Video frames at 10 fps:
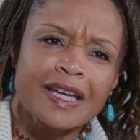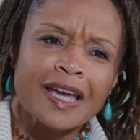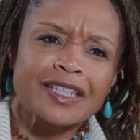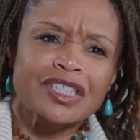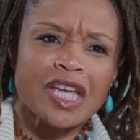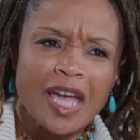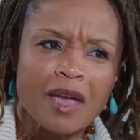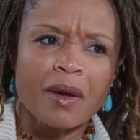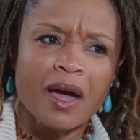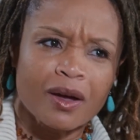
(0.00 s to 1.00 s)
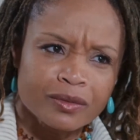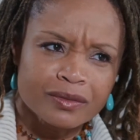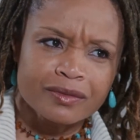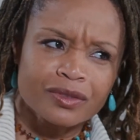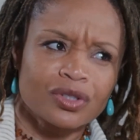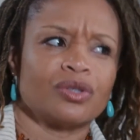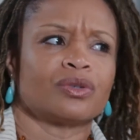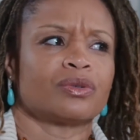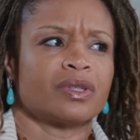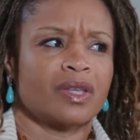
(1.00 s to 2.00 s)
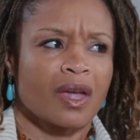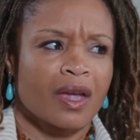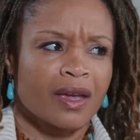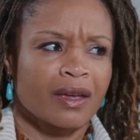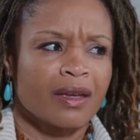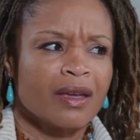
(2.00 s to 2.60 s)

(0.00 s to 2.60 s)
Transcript: And she came out to say,